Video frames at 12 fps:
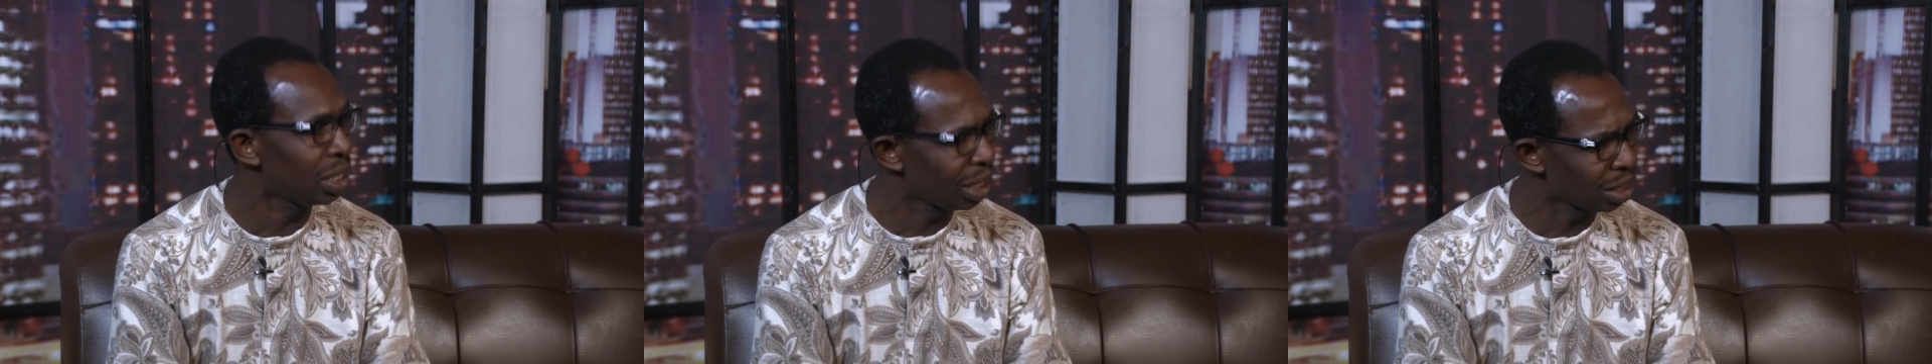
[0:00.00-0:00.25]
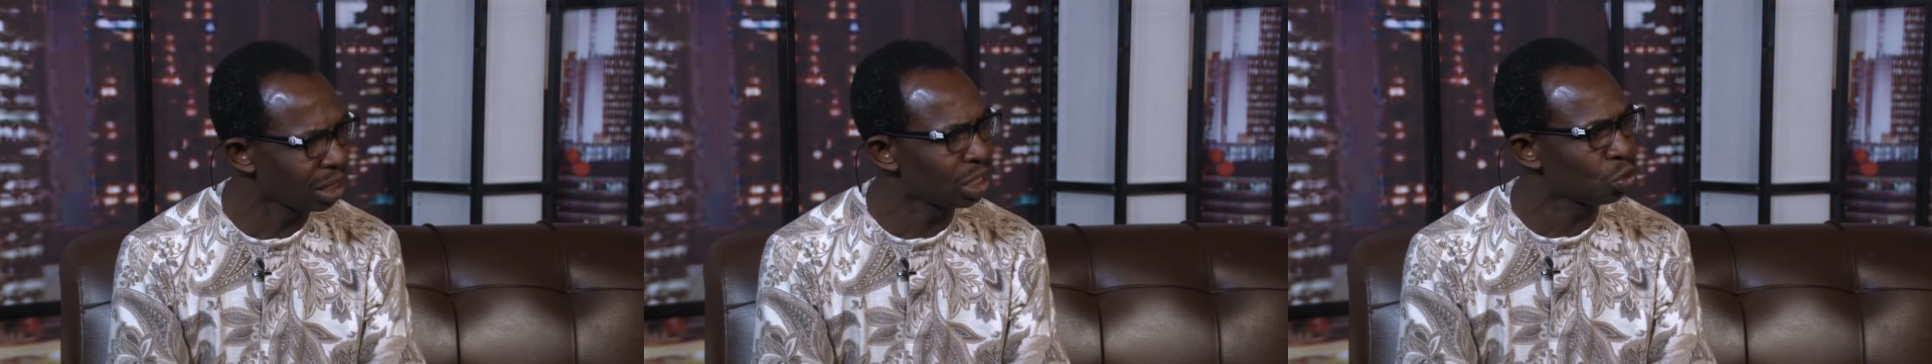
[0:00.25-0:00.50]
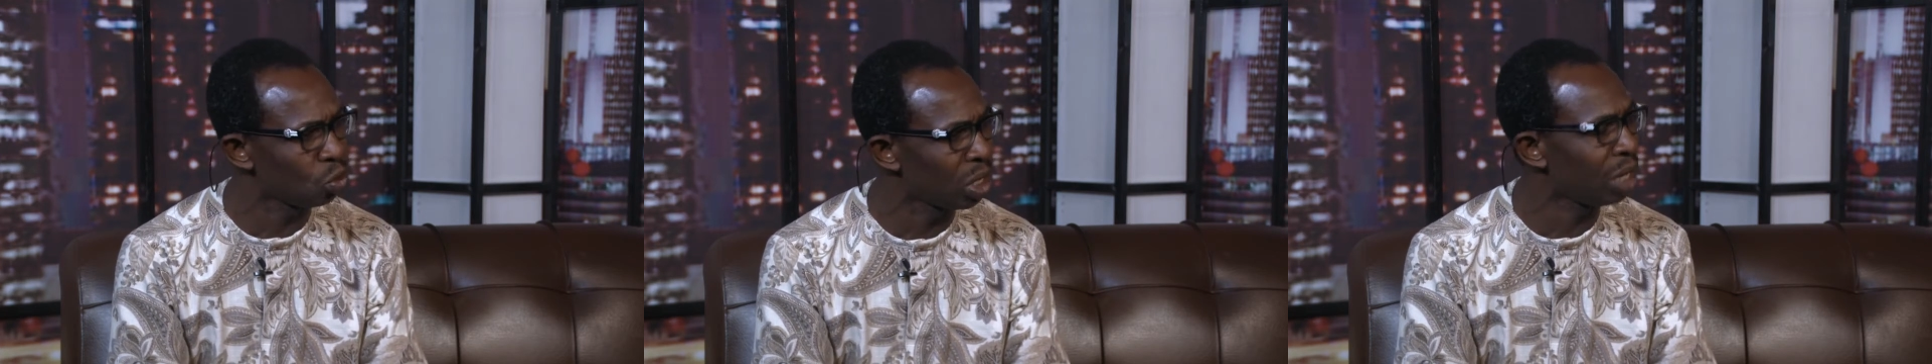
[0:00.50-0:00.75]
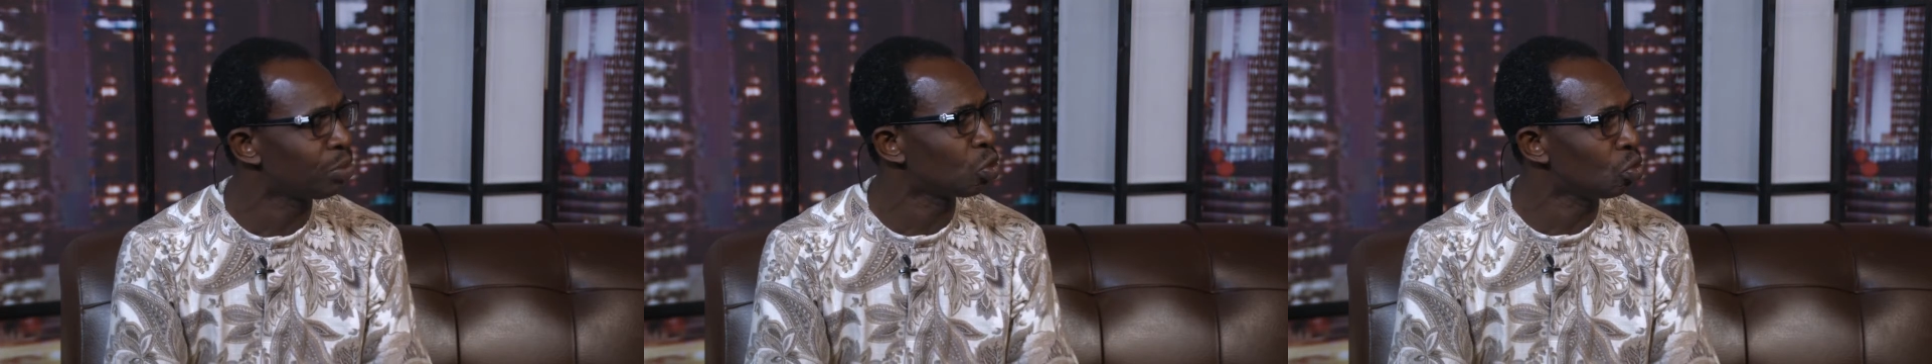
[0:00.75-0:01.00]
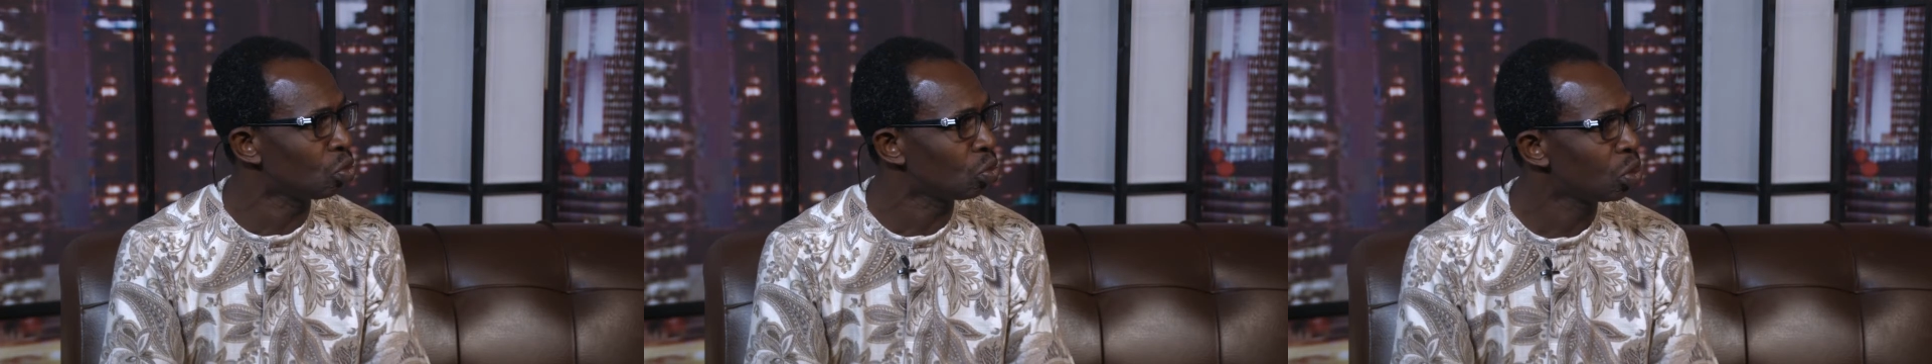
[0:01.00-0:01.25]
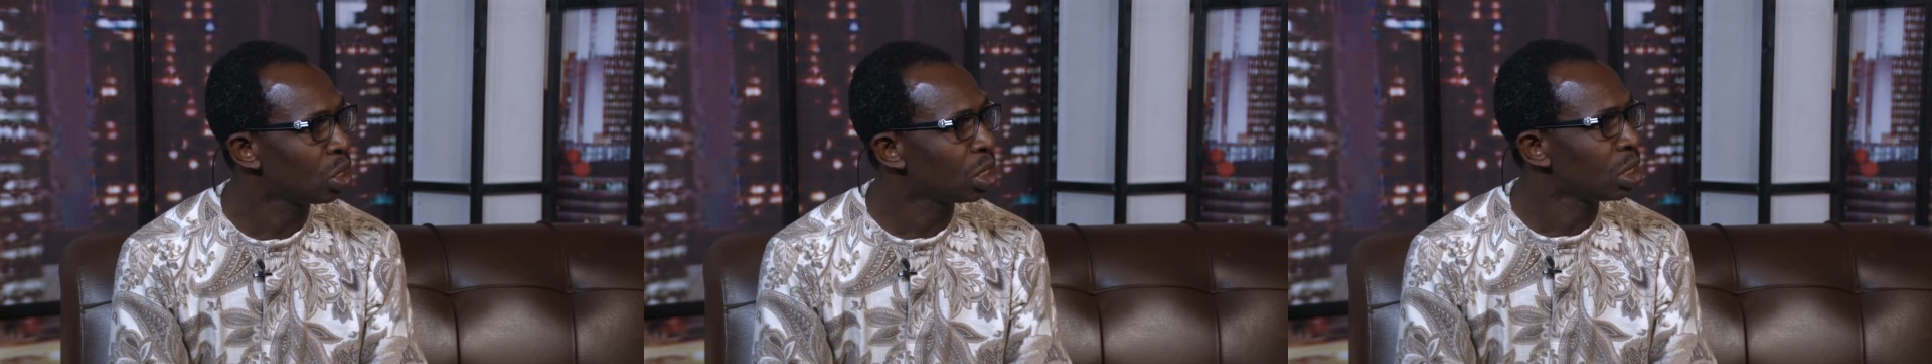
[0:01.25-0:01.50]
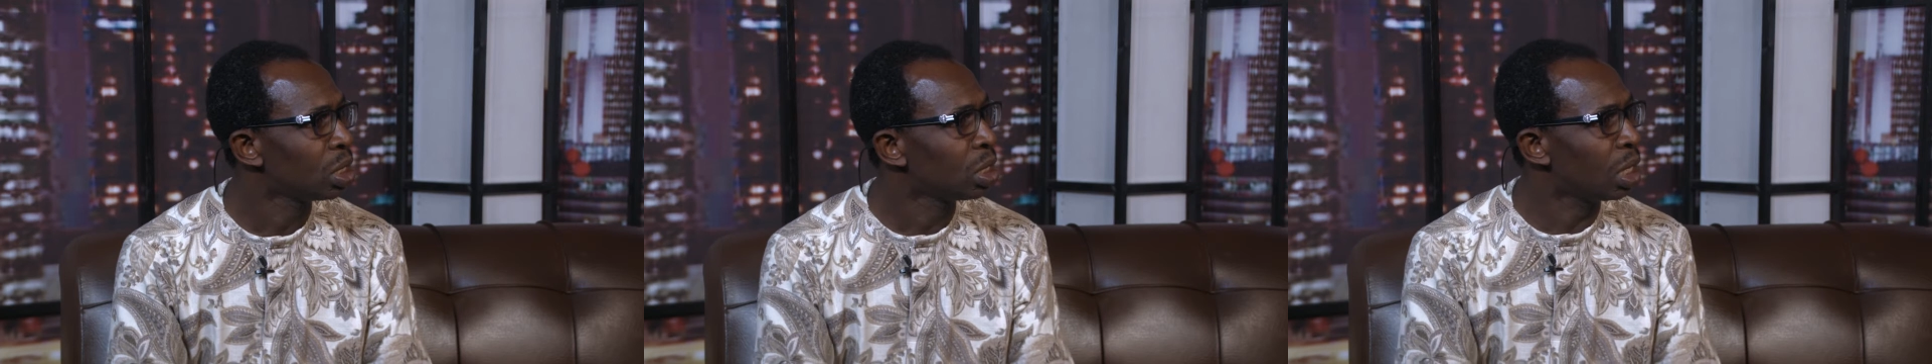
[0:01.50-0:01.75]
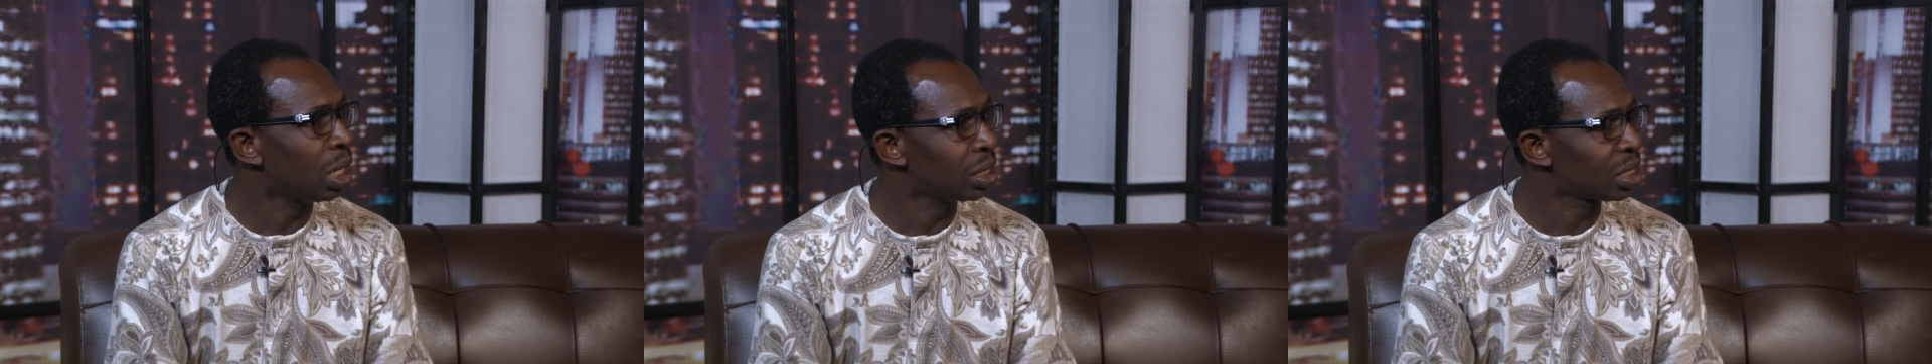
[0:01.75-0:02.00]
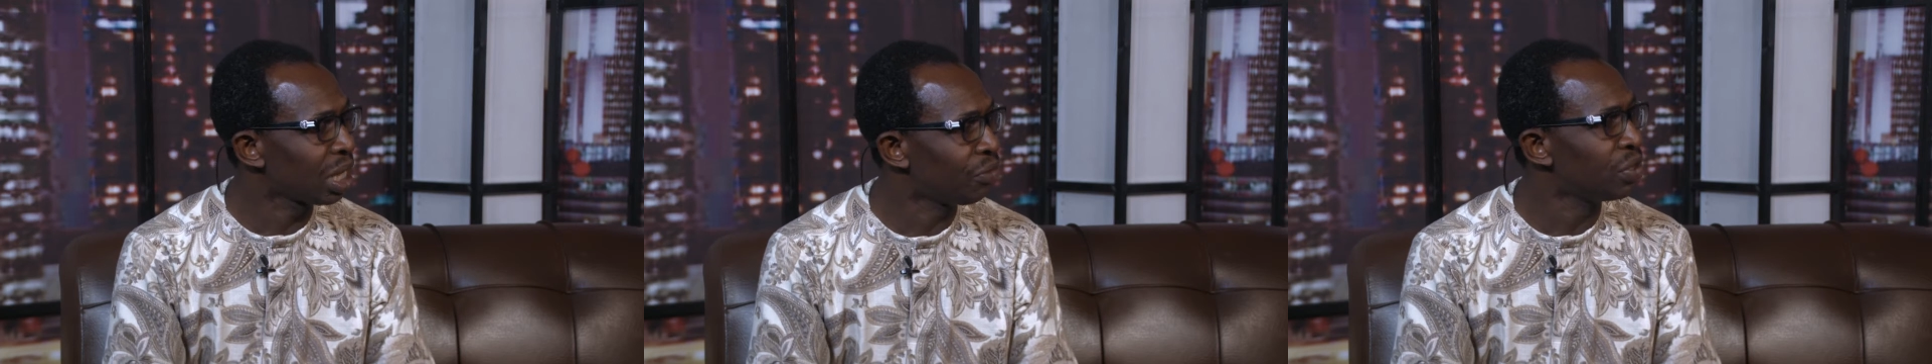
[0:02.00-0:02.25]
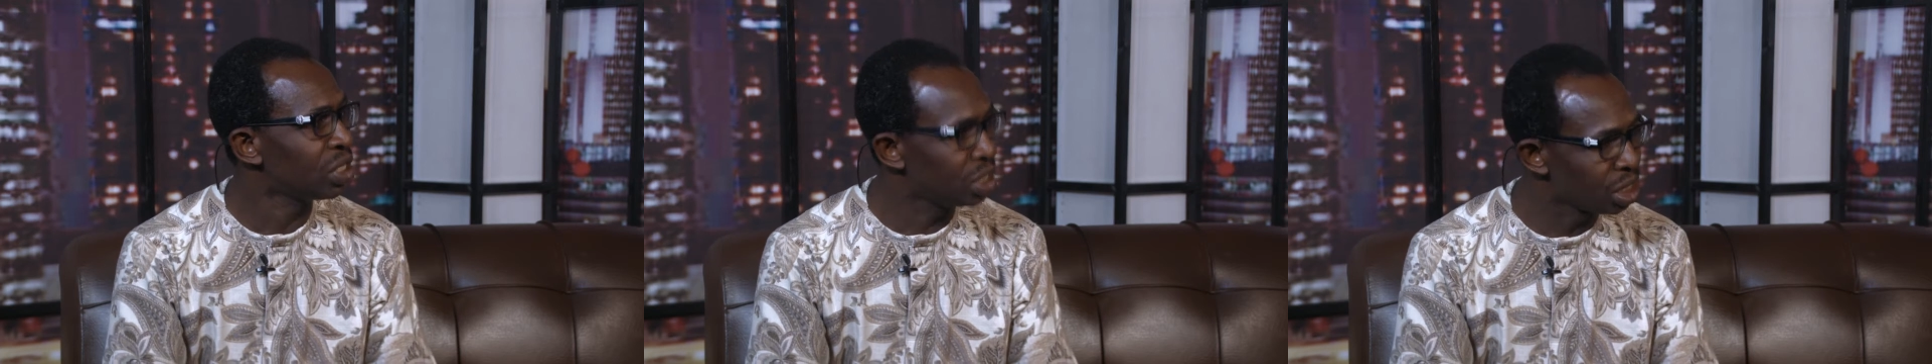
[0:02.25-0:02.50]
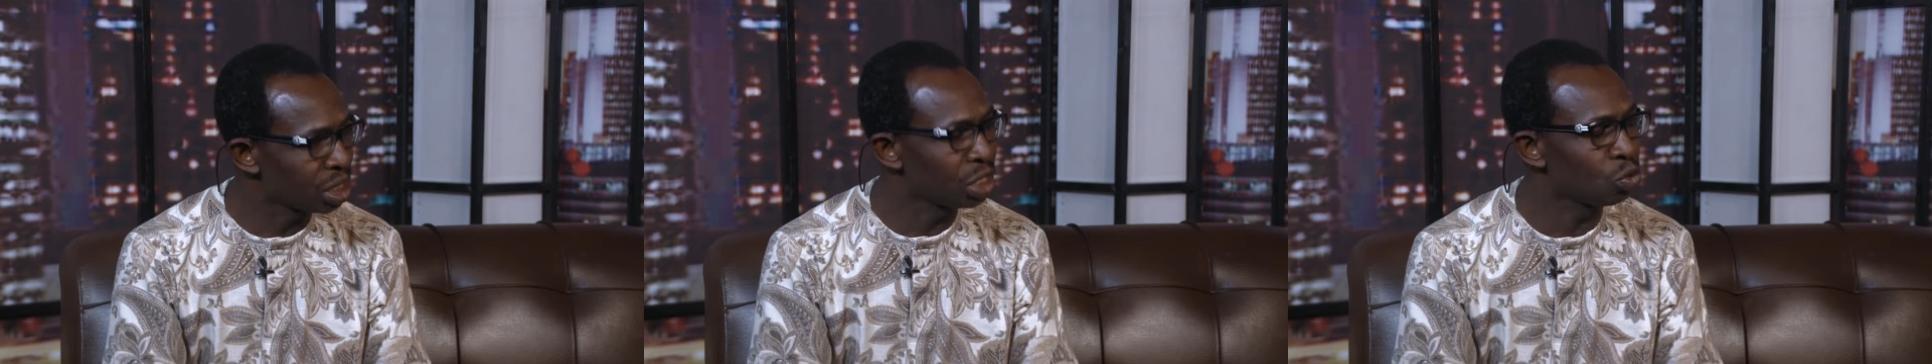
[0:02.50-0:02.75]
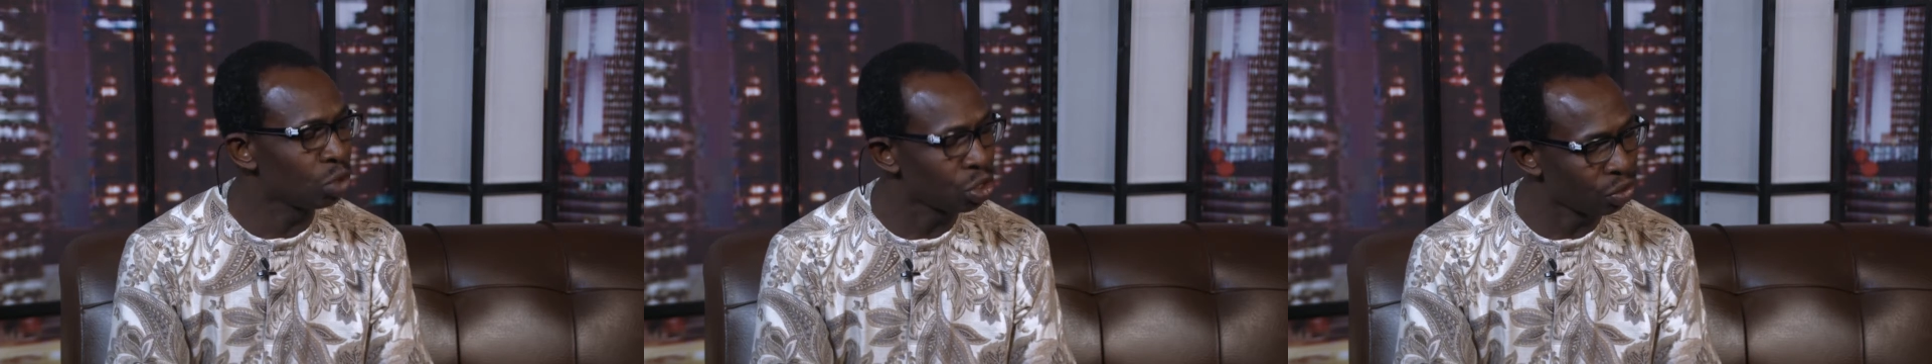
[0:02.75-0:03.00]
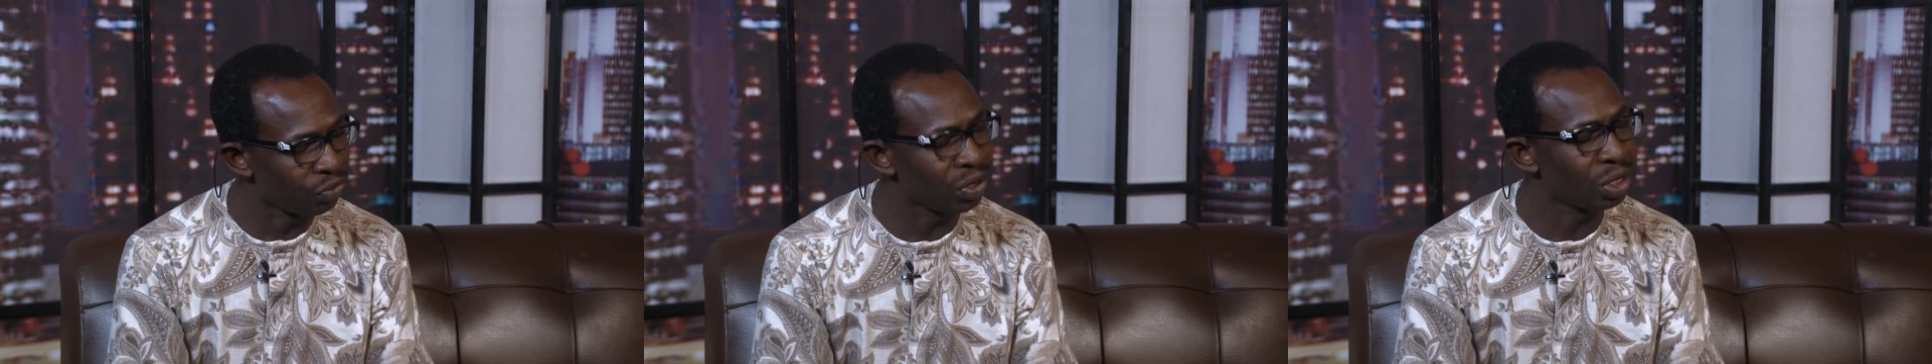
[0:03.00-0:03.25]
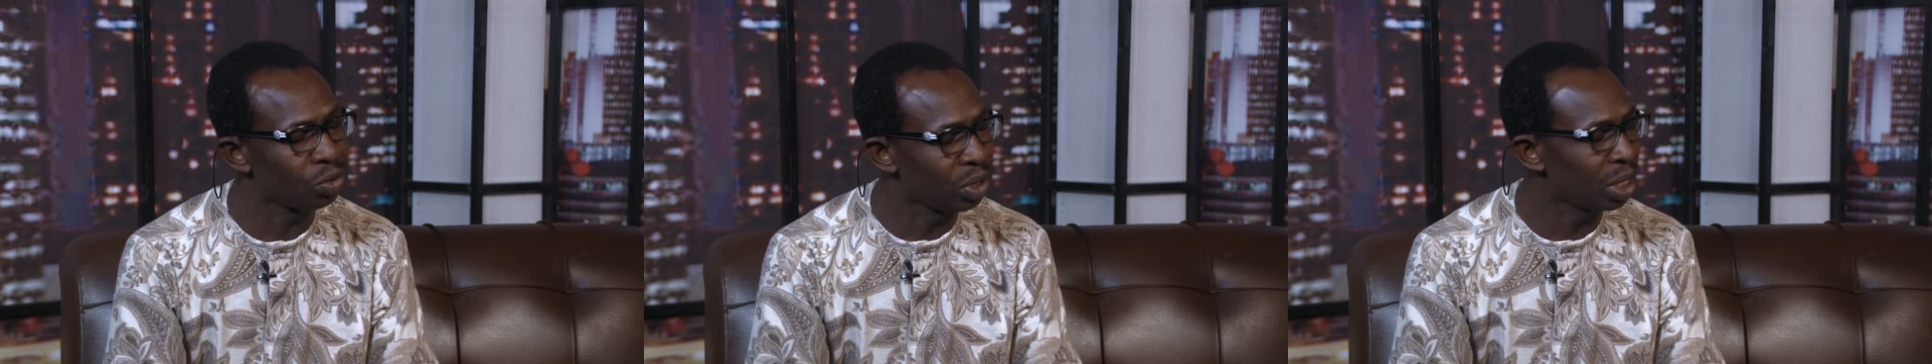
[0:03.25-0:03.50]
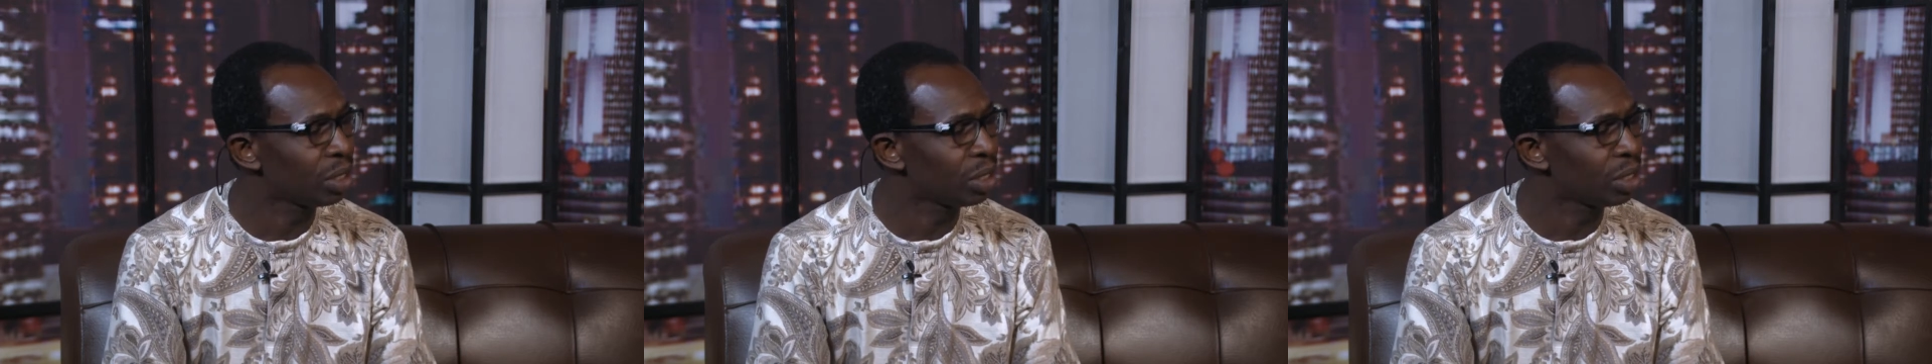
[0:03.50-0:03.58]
I think it will help to salvage this situation very well.